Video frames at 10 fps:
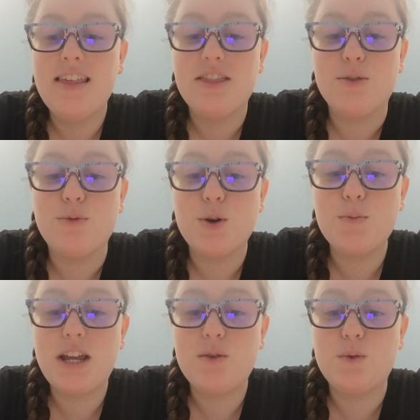The
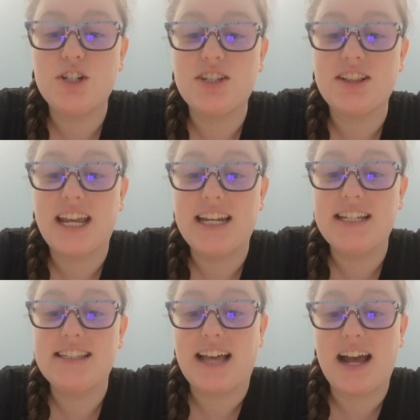room in which the
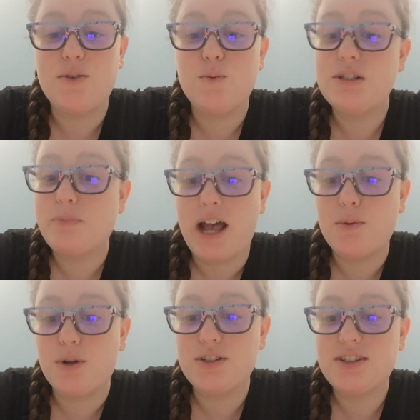ladies sat was
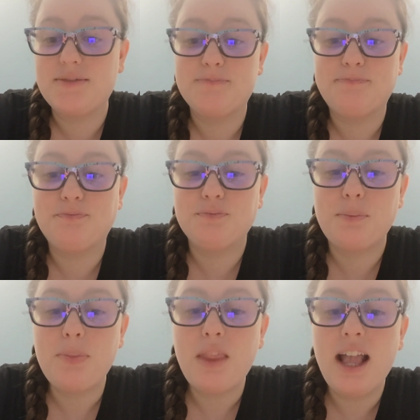backwards.
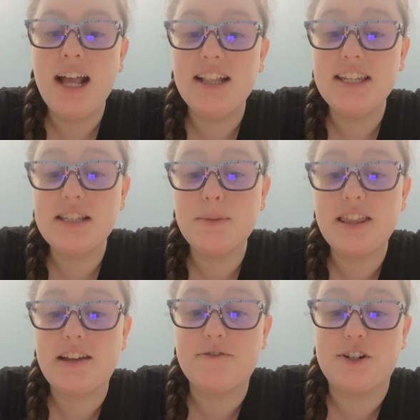
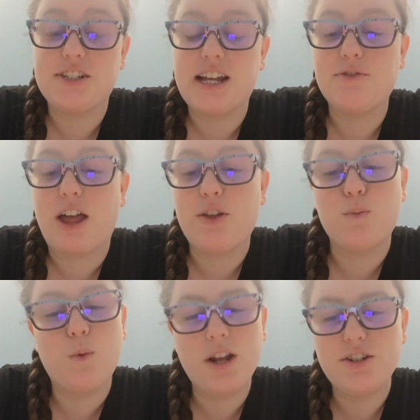Elizabeth at first had rather
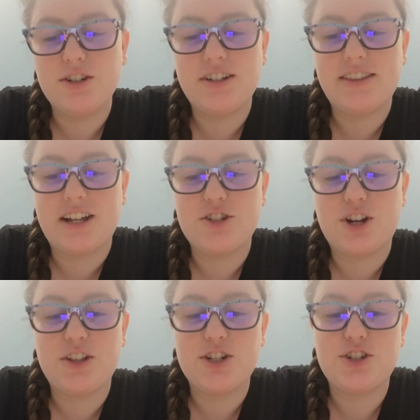wondered that
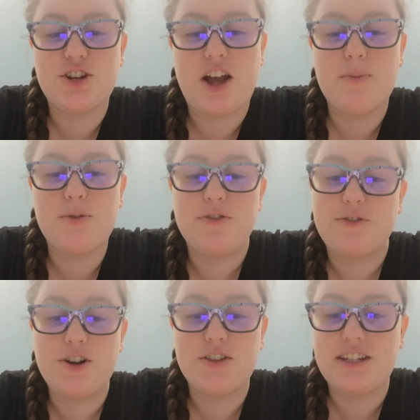Charlotte should not
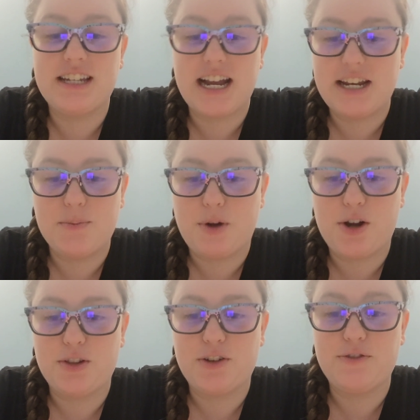prefer the dining
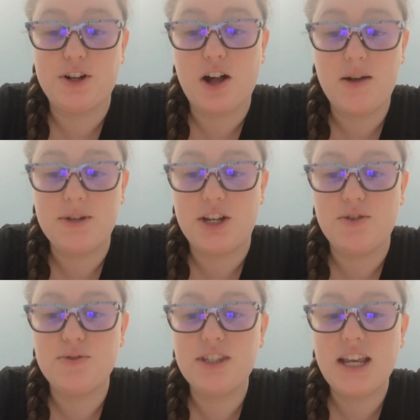parlor for common
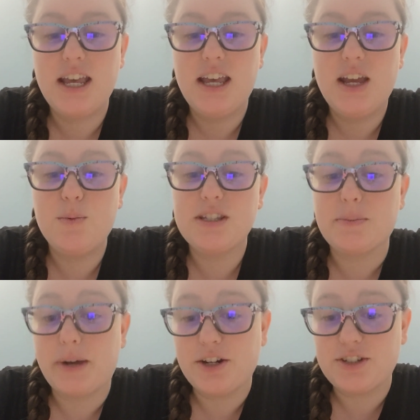use. It was a
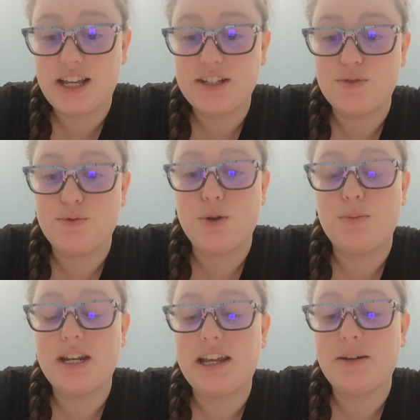better-sized
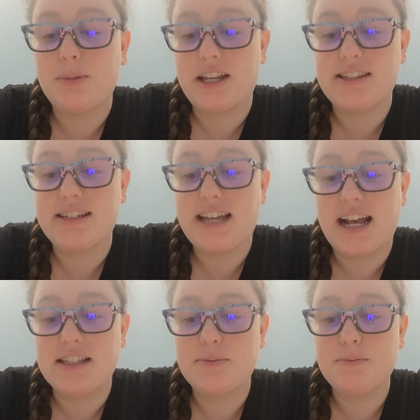room and had a
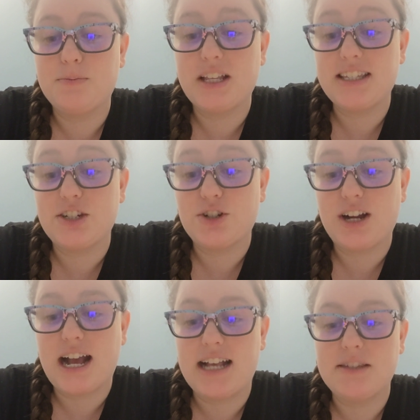
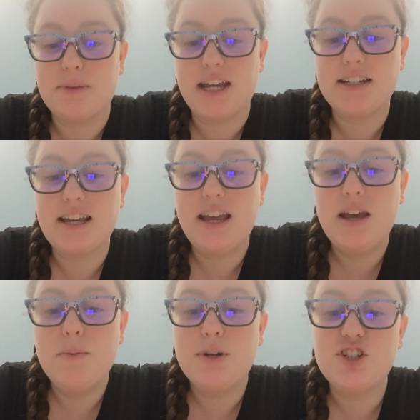pleasanter aspect,
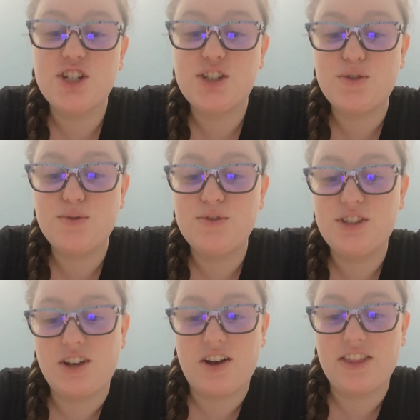but she soon
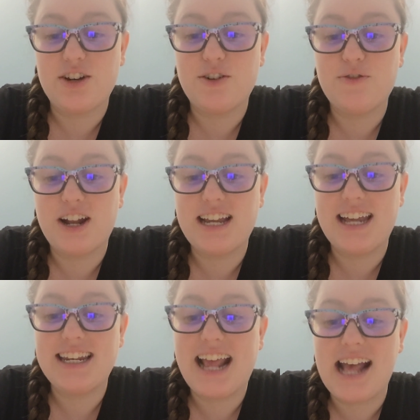saw that her friend
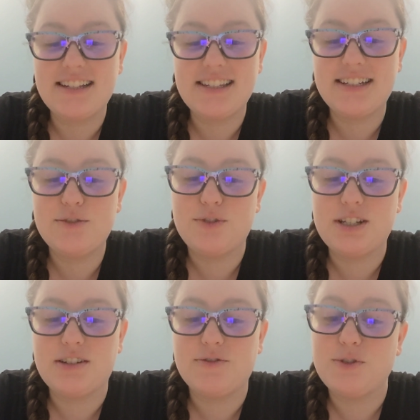had an excellent
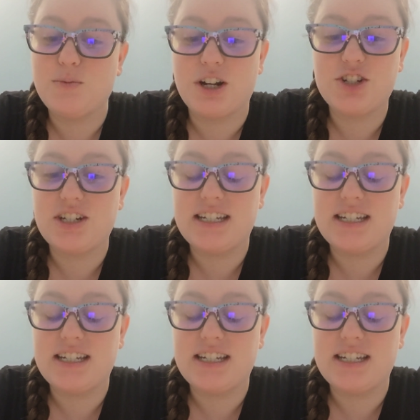reason for what she